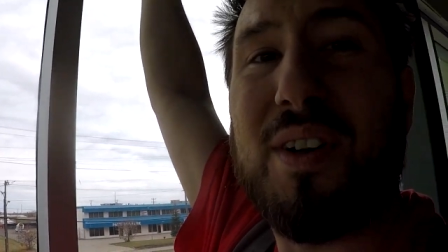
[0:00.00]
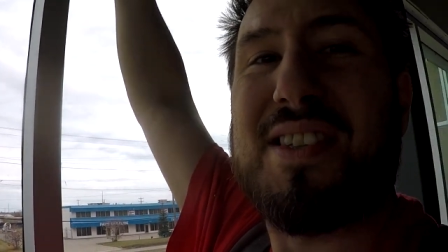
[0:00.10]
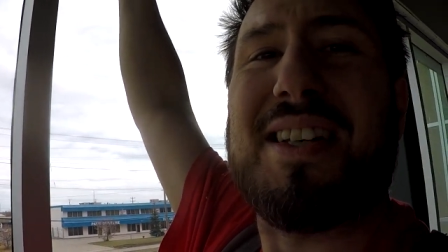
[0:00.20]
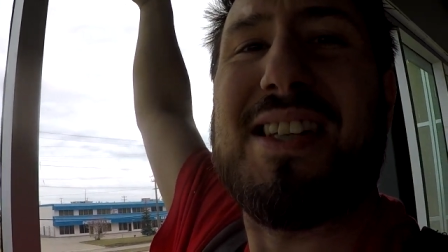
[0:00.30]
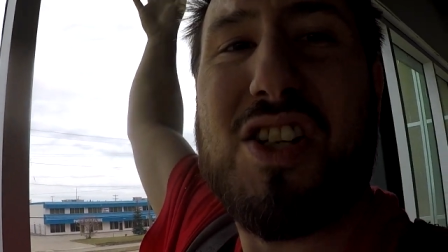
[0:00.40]
to
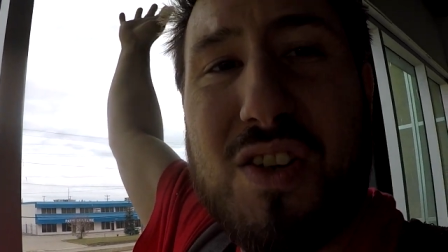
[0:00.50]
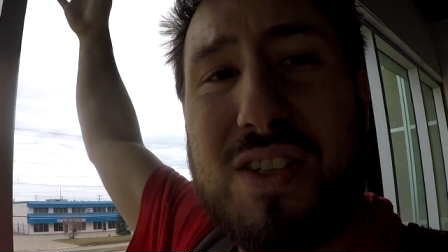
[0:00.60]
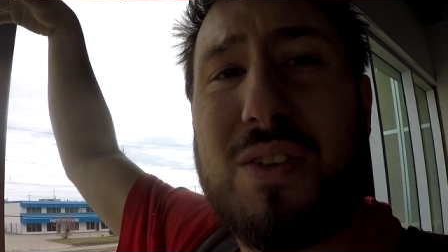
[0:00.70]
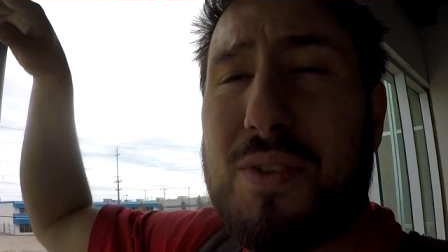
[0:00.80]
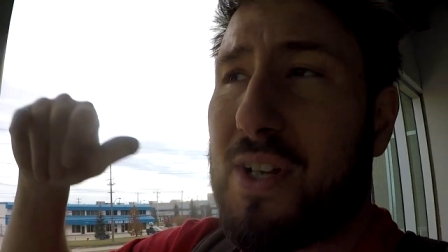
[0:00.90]
six inches
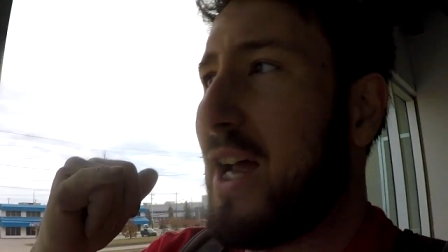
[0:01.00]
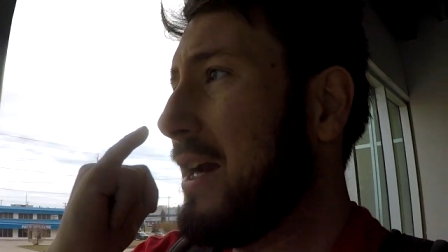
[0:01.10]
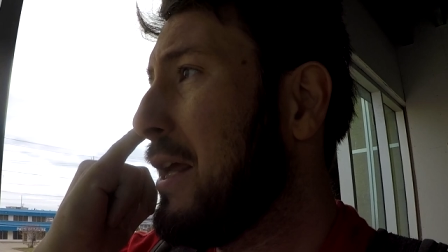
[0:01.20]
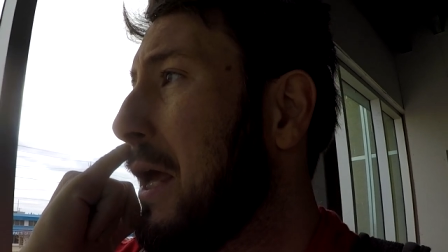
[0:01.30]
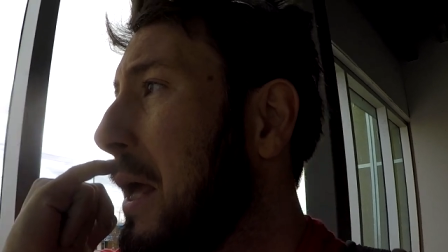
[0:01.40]
either side.
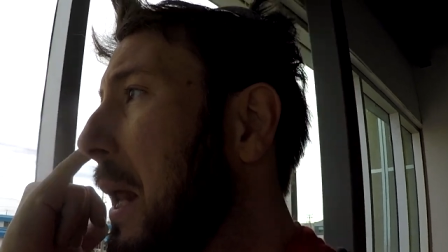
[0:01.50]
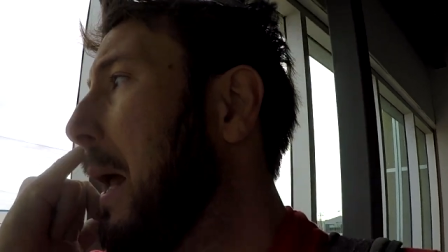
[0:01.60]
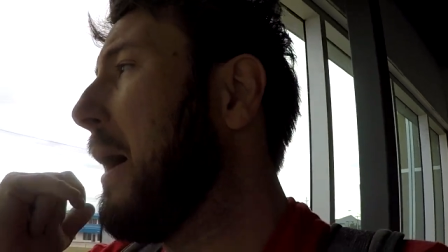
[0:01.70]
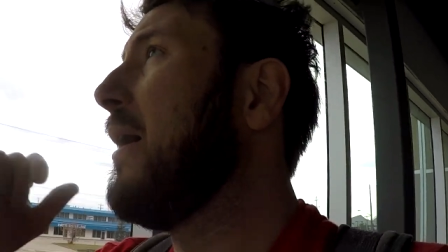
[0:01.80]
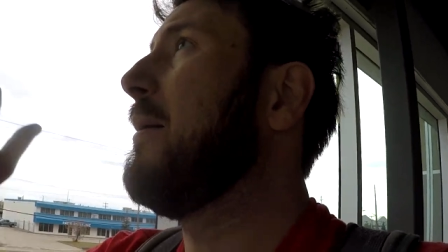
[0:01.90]

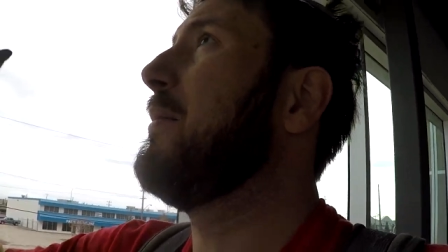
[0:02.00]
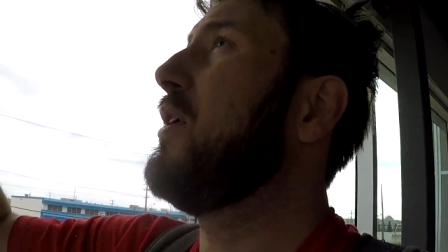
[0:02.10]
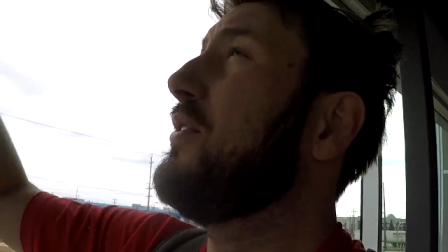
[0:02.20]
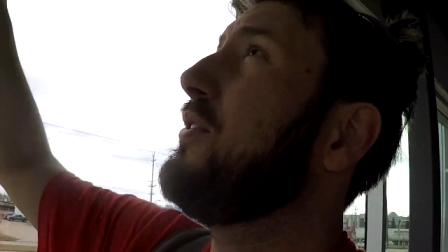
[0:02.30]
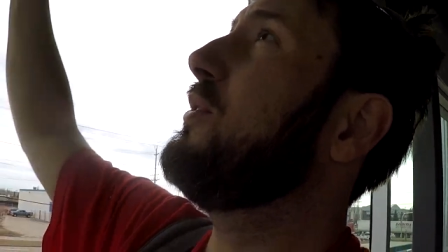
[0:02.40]
Um,
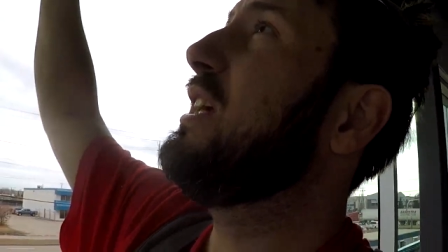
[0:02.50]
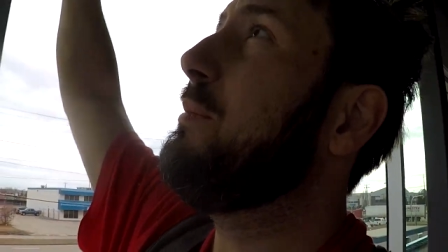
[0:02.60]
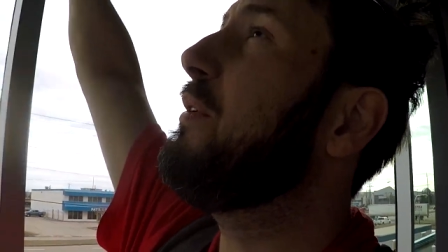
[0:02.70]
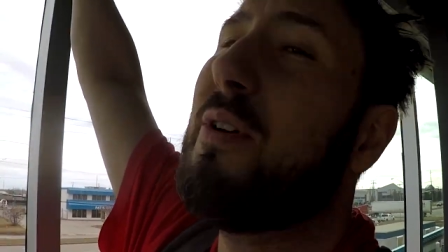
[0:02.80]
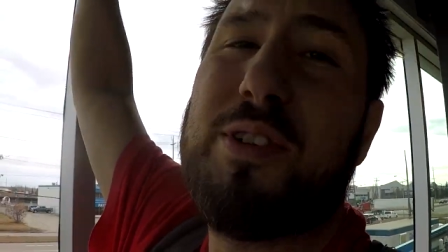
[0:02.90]
also,
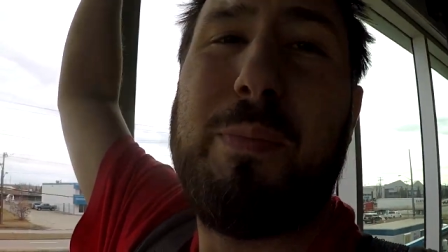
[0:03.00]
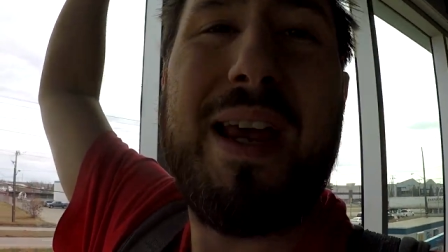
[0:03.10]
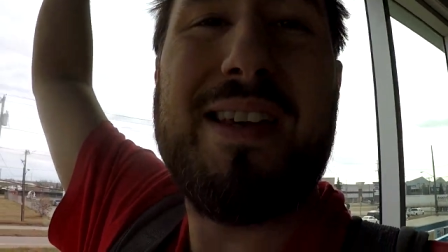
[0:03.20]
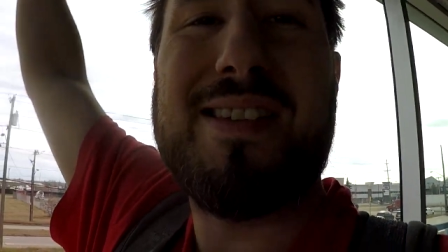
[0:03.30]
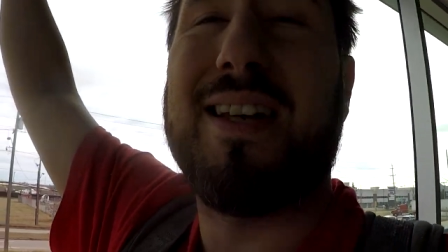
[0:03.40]
keep your
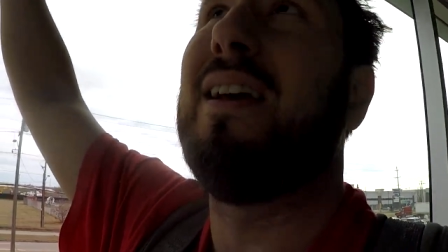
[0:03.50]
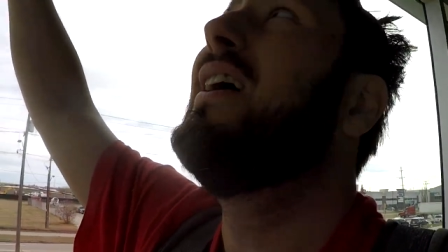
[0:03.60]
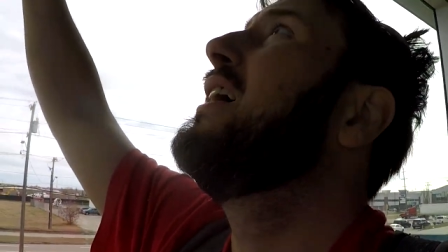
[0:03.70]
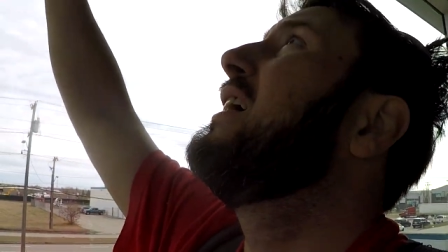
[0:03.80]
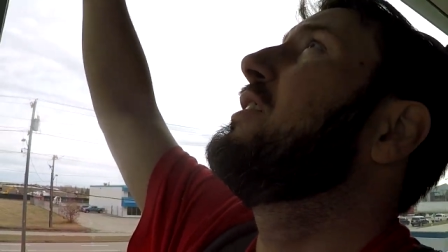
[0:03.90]
spacing
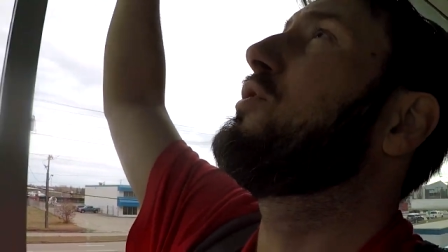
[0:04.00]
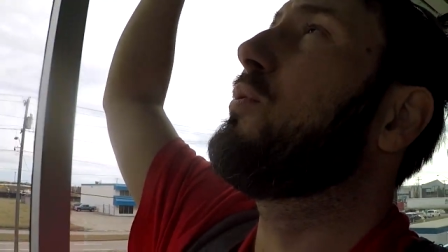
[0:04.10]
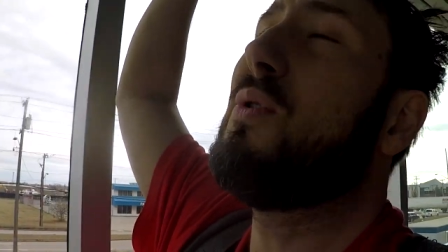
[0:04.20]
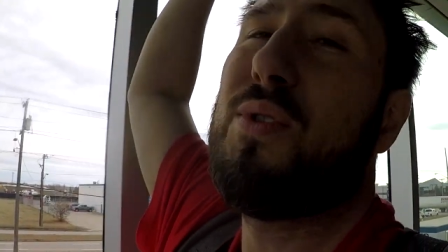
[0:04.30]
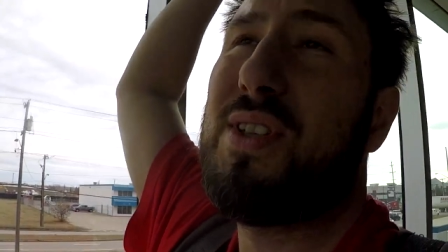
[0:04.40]

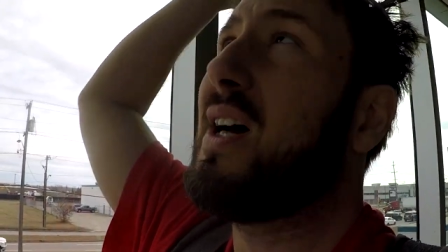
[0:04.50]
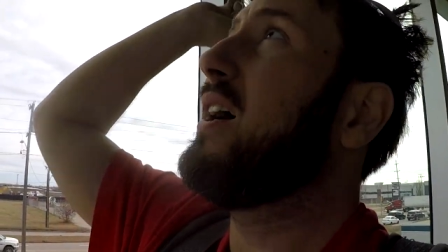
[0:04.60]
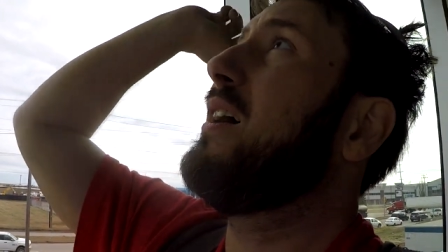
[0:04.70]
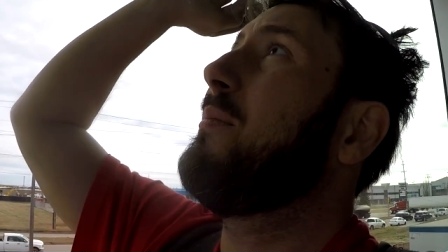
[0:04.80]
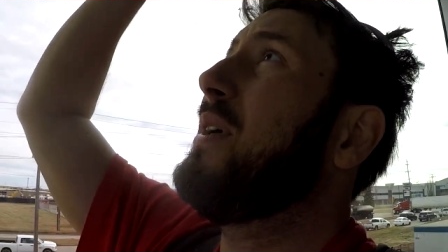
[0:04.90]
screws
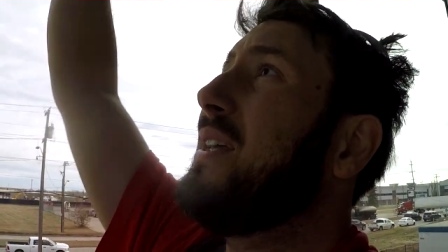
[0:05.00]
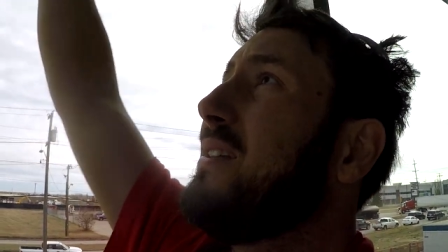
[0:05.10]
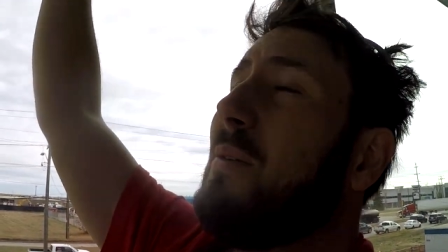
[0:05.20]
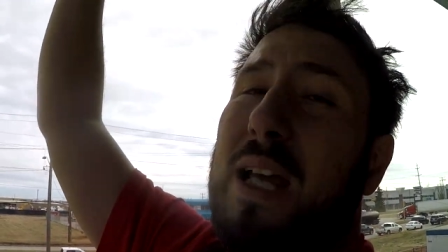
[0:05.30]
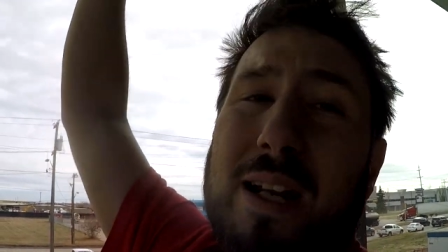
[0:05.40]
um, in
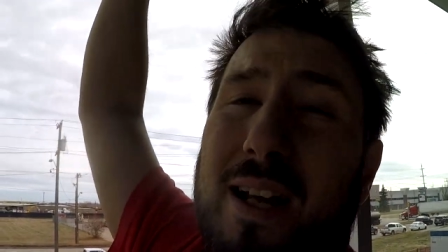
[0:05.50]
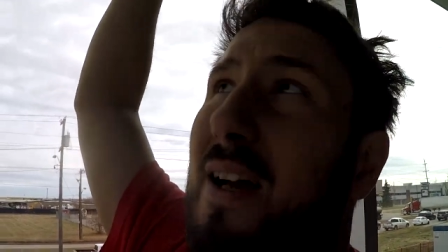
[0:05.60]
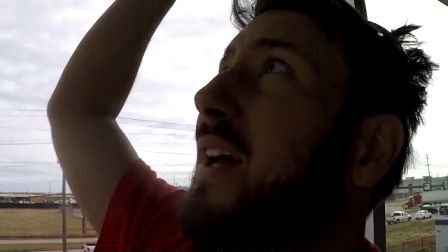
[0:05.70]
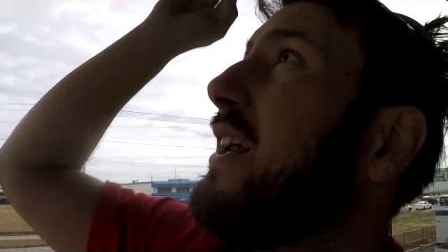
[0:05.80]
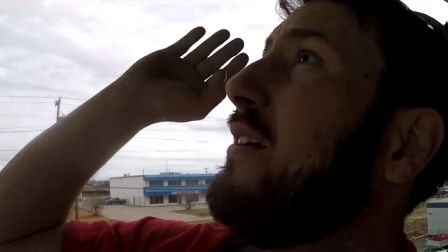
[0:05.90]
the in a in